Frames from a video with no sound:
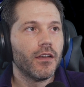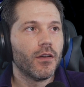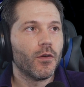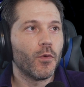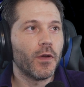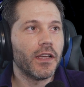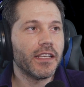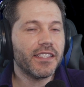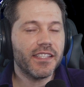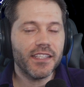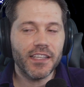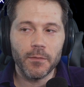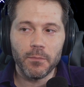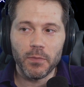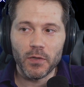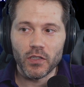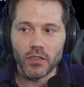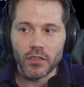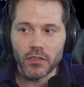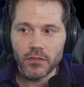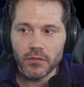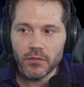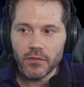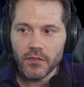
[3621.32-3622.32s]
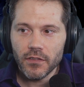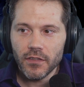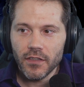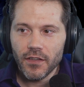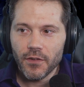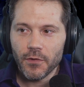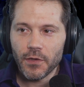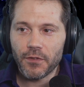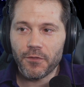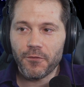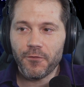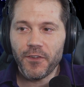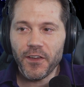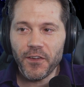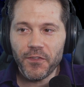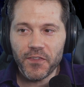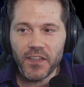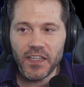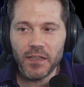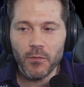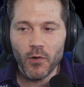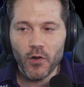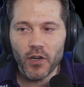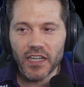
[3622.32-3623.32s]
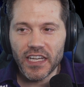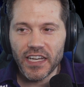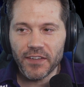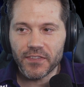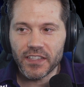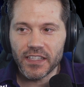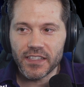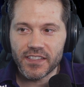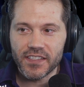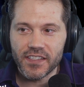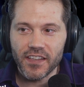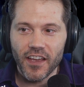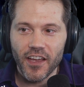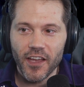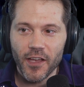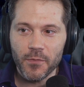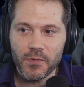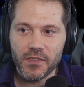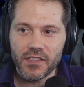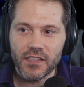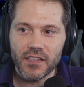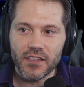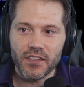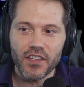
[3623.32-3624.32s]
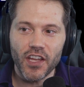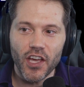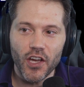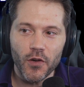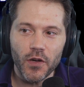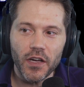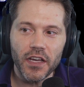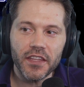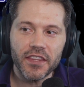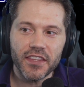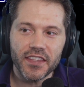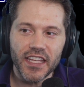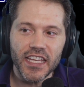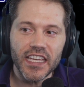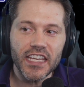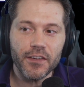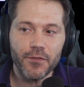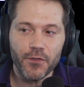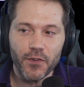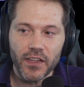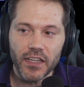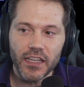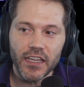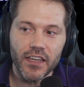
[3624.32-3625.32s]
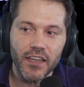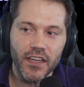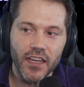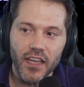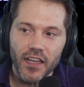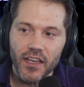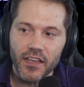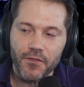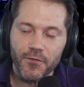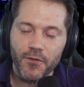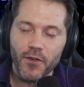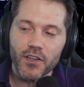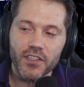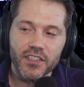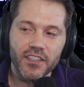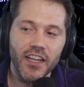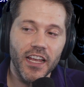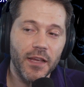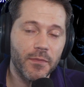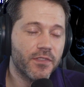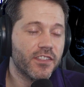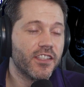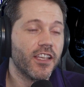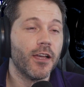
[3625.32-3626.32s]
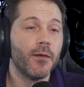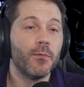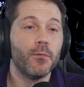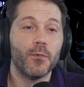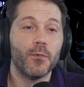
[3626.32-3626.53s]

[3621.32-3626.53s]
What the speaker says: Whiskable with 50 more gifted subs. Noah, thank you for the first-time sub.